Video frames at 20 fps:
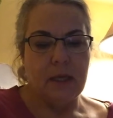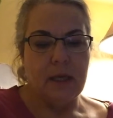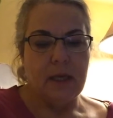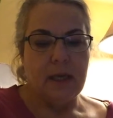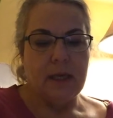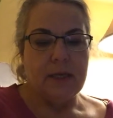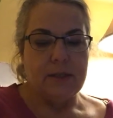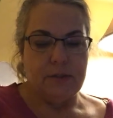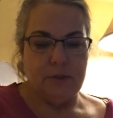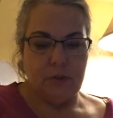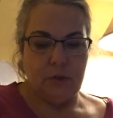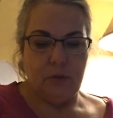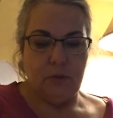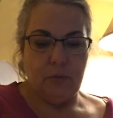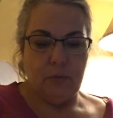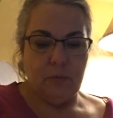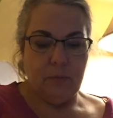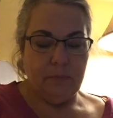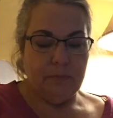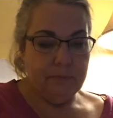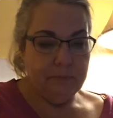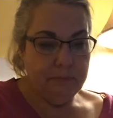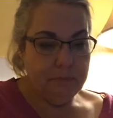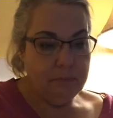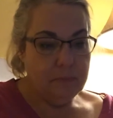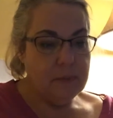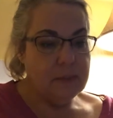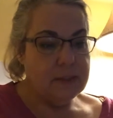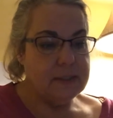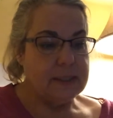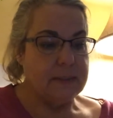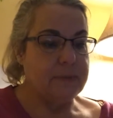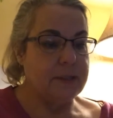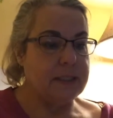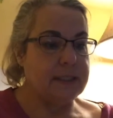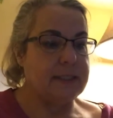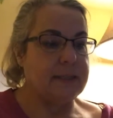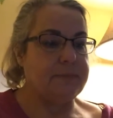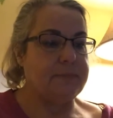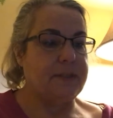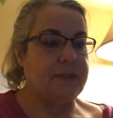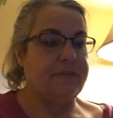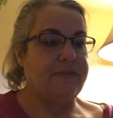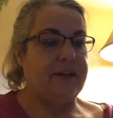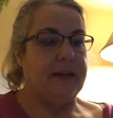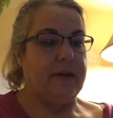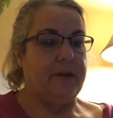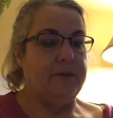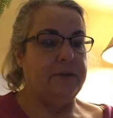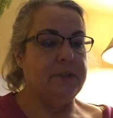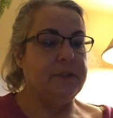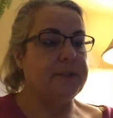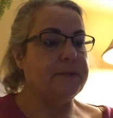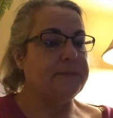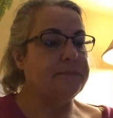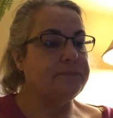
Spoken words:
So some of the tips I found,